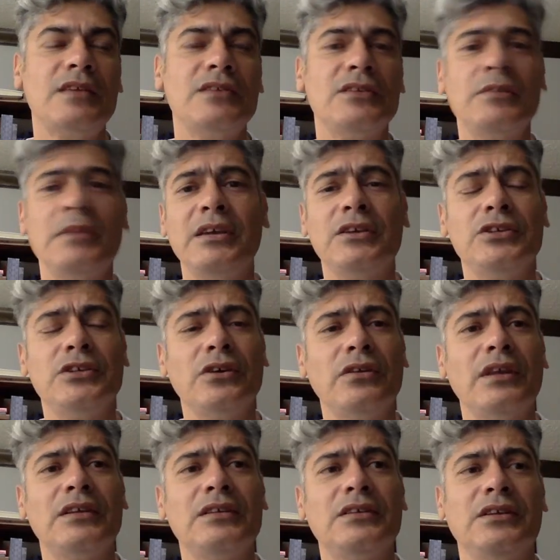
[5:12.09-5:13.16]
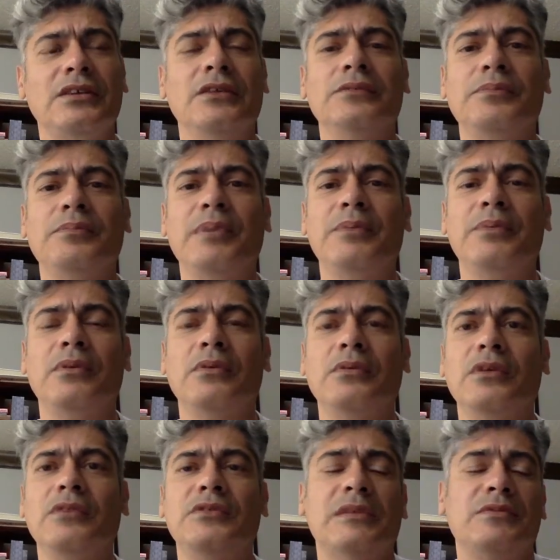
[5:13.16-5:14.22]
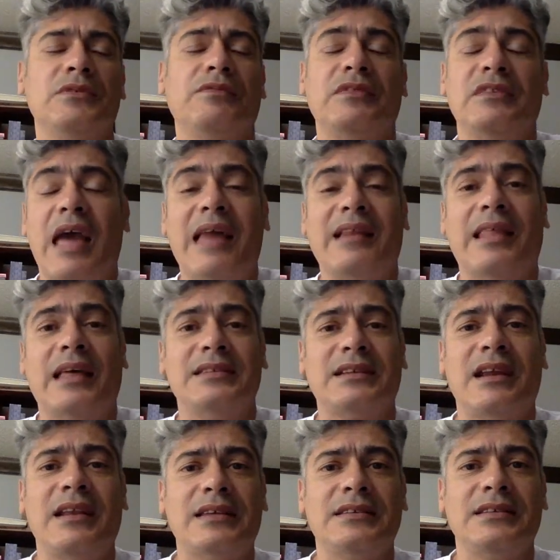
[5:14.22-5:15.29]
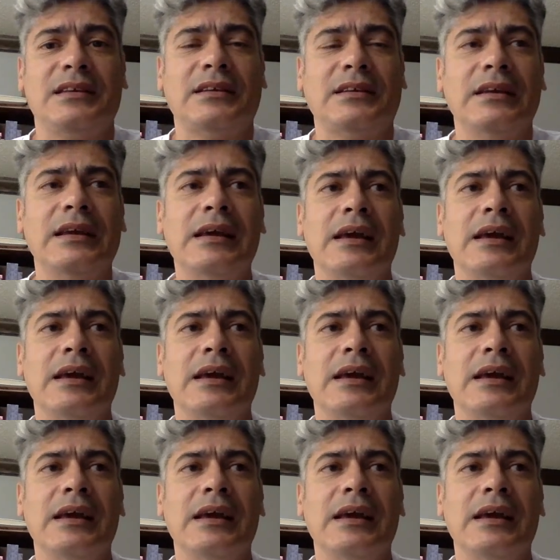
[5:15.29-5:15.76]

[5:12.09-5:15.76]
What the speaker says: So making sure that, you know, people in terms of, and that's classic